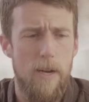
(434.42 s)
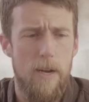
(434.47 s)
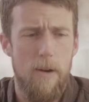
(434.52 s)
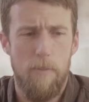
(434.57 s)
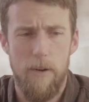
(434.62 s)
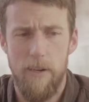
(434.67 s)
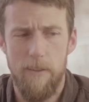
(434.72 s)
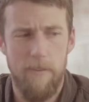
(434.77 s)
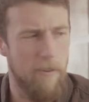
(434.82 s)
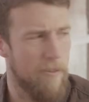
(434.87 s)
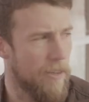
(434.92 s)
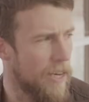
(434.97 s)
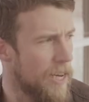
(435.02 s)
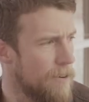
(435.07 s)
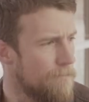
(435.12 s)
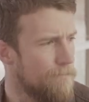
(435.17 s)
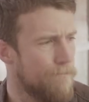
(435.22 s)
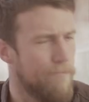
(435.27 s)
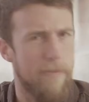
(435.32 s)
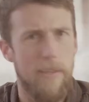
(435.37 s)
until
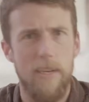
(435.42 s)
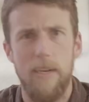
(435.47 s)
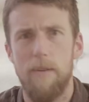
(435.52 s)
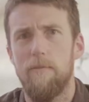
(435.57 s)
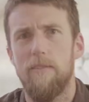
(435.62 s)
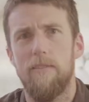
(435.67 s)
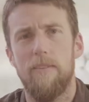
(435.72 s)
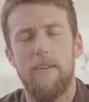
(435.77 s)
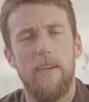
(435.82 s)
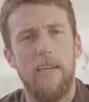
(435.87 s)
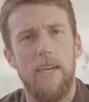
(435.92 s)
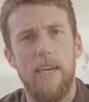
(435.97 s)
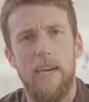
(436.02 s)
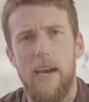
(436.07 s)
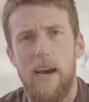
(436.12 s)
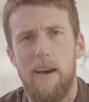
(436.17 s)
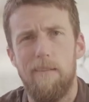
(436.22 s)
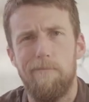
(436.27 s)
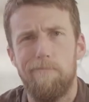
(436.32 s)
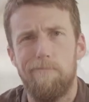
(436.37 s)
then, I'm just going to get
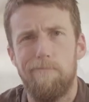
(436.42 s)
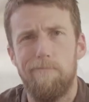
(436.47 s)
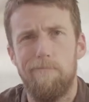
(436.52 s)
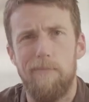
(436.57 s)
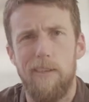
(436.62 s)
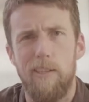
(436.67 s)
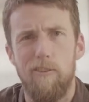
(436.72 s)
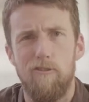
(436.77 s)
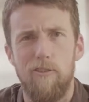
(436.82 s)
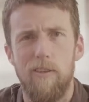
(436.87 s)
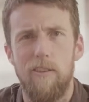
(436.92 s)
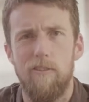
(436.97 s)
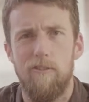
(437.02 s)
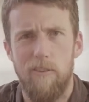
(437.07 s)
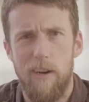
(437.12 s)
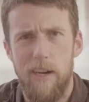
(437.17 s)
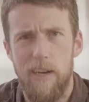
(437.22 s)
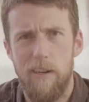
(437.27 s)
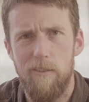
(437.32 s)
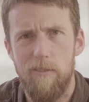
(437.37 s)
out, enjoy the
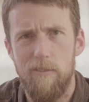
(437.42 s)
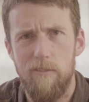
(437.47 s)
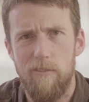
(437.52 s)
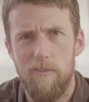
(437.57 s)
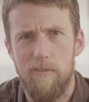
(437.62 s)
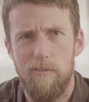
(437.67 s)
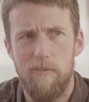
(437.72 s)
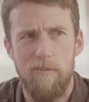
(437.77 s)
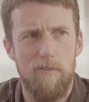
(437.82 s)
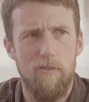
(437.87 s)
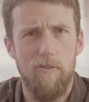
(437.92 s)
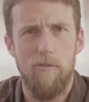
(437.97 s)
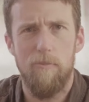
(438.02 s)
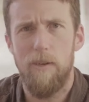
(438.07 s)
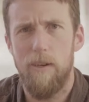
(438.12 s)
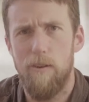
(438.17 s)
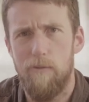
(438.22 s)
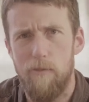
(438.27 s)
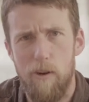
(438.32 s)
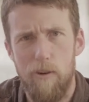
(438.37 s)
trails, do a
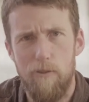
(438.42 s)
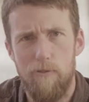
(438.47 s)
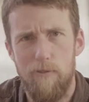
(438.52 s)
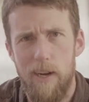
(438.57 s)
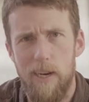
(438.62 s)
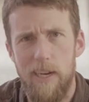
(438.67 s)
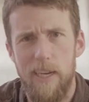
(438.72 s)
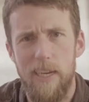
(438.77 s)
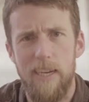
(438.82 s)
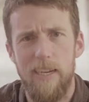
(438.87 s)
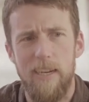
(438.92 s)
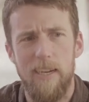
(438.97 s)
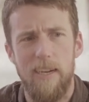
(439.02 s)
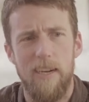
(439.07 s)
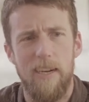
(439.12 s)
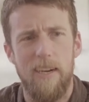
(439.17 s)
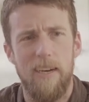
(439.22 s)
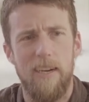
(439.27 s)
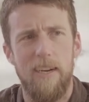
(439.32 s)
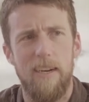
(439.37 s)
bit of road running,
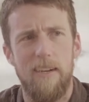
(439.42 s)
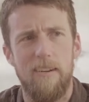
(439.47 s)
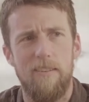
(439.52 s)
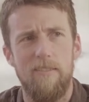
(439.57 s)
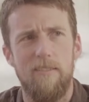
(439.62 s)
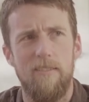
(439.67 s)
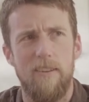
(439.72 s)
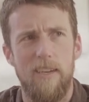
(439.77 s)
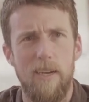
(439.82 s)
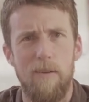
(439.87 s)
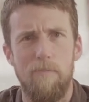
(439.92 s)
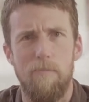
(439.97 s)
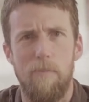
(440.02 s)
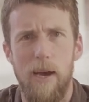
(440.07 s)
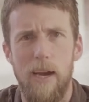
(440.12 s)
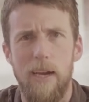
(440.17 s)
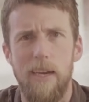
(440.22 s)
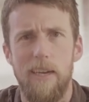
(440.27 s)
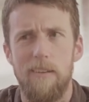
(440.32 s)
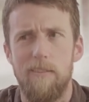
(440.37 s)
just get
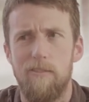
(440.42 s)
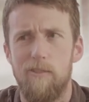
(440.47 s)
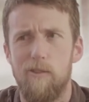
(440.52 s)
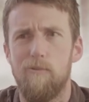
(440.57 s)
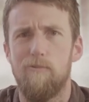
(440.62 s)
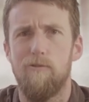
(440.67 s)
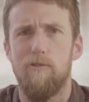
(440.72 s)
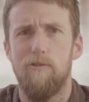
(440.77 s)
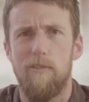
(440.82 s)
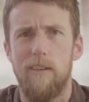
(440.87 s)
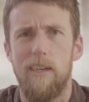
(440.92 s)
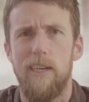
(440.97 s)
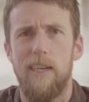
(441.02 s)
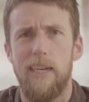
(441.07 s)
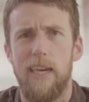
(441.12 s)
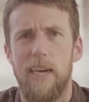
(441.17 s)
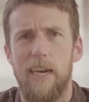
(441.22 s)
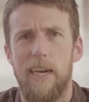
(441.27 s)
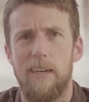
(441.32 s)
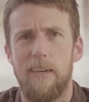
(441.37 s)
back into the routine
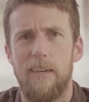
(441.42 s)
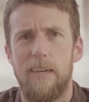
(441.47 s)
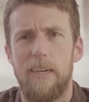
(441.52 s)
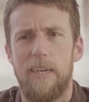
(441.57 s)
again.